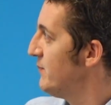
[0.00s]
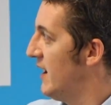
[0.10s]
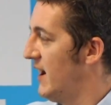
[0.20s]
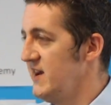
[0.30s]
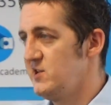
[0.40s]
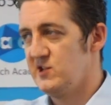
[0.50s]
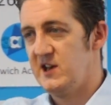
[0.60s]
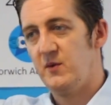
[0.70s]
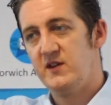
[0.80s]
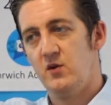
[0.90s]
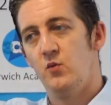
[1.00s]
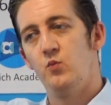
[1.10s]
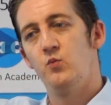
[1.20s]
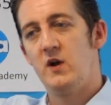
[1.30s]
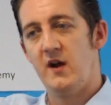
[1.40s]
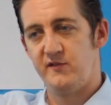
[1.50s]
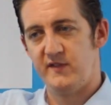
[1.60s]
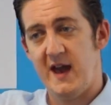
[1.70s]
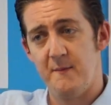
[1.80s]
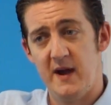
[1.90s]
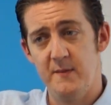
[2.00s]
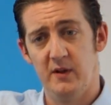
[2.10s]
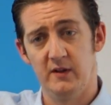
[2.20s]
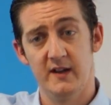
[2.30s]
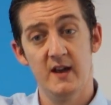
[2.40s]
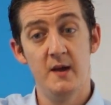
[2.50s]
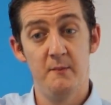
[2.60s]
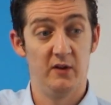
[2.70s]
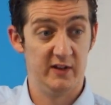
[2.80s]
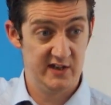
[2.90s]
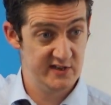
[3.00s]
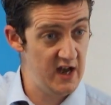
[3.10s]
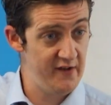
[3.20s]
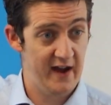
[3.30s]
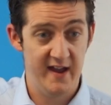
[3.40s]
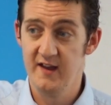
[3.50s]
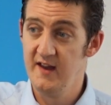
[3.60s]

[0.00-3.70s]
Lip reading: initially when you were going through the campaign builder, building your survey,